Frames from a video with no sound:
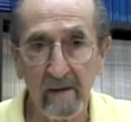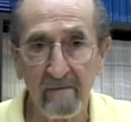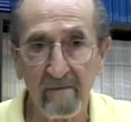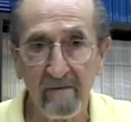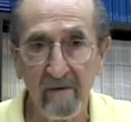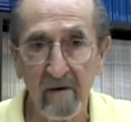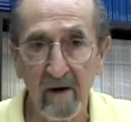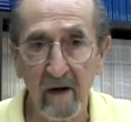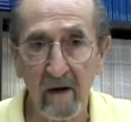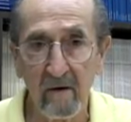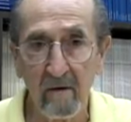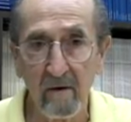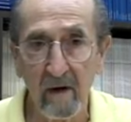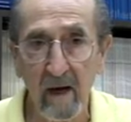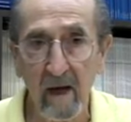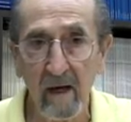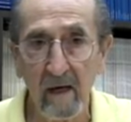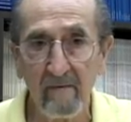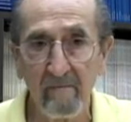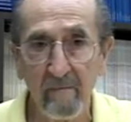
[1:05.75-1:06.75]
very
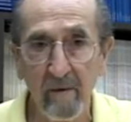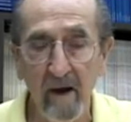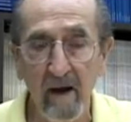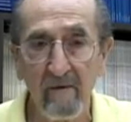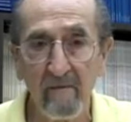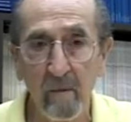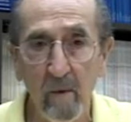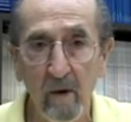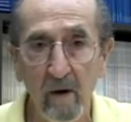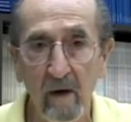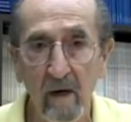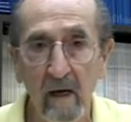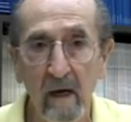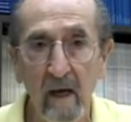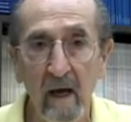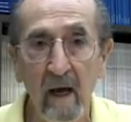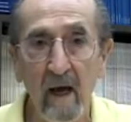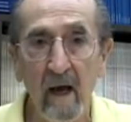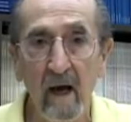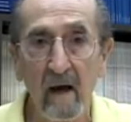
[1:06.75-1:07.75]
creative, brave work
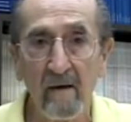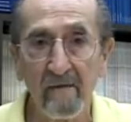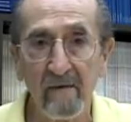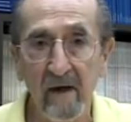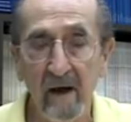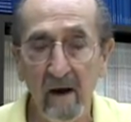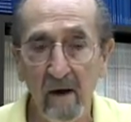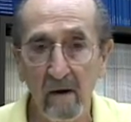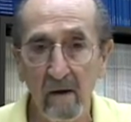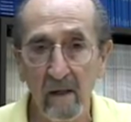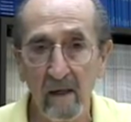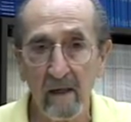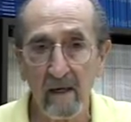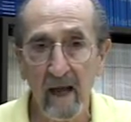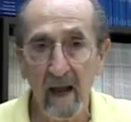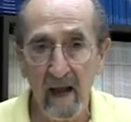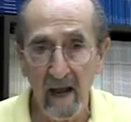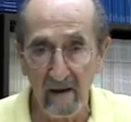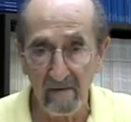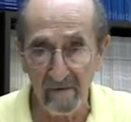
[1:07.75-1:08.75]
of Carolyn
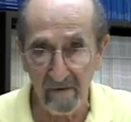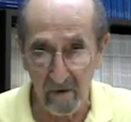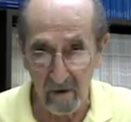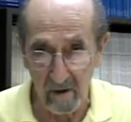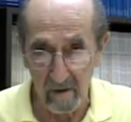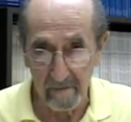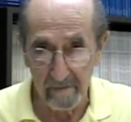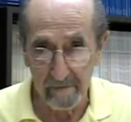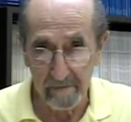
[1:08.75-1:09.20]
Hafer.